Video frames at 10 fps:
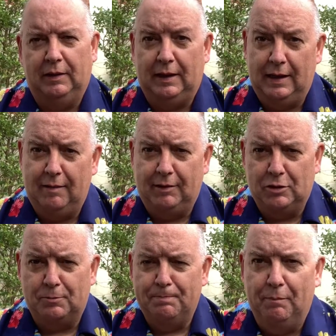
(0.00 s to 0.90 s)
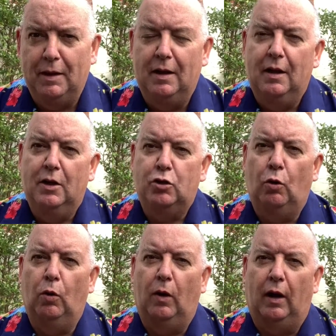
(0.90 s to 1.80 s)
Canaries.
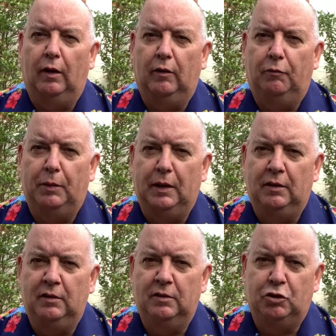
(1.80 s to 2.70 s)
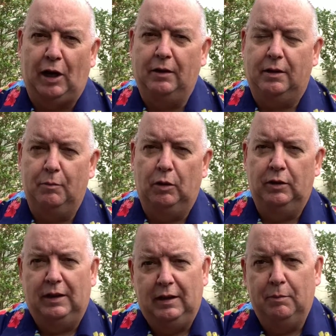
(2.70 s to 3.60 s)
So I've been chatting to them on
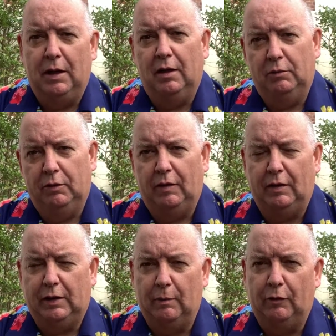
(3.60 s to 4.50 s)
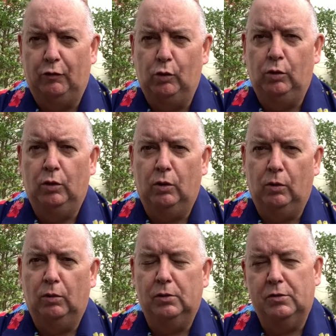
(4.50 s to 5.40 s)
email, we've had a couple of phone
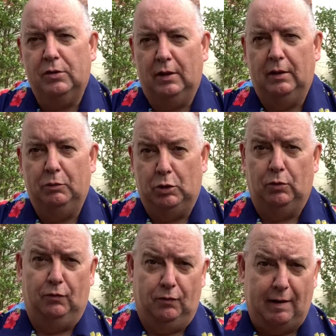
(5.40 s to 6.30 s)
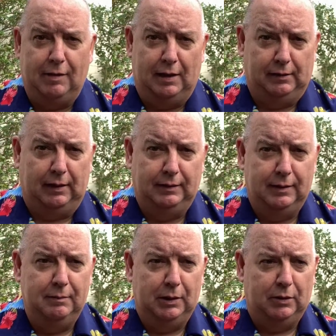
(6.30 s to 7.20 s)
calls, which was very
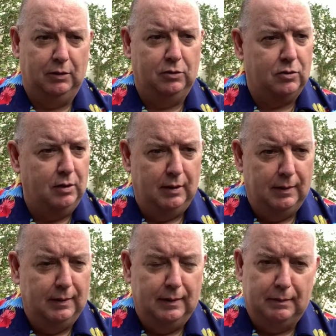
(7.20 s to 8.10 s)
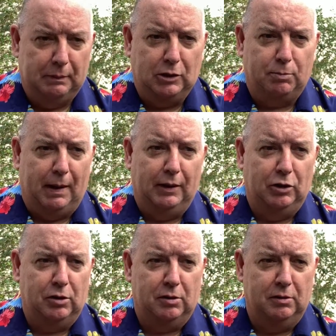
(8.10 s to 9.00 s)
exciting because my
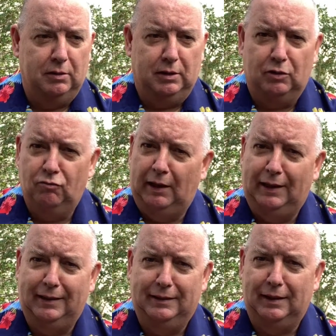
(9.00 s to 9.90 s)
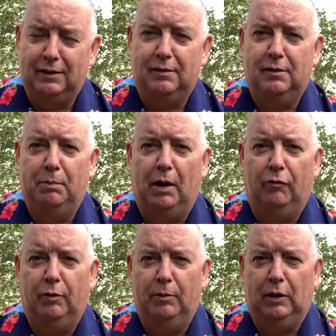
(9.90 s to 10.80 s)
Spanish doesn't really exist apart
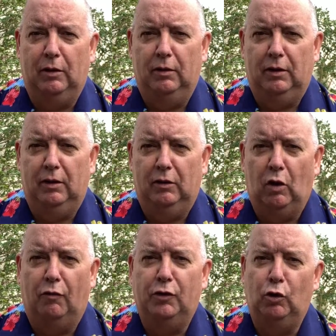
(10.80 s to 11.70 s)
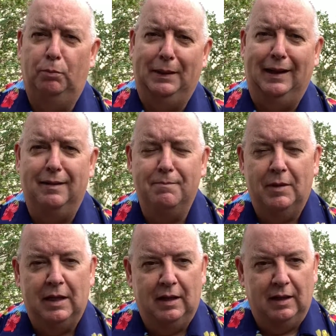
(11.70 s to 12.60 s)
from a coffee or beer,
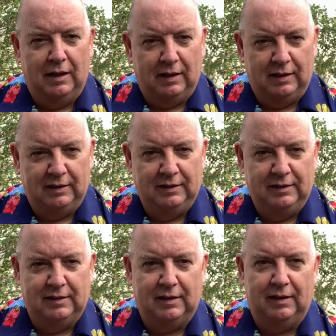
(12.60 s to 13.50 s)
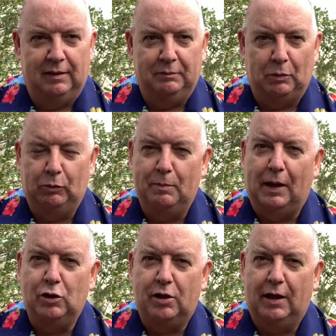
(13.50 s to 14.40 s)
and but we
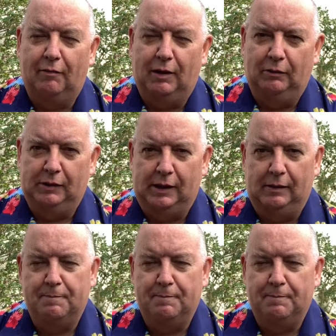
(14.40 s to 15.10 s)
managed to get around it.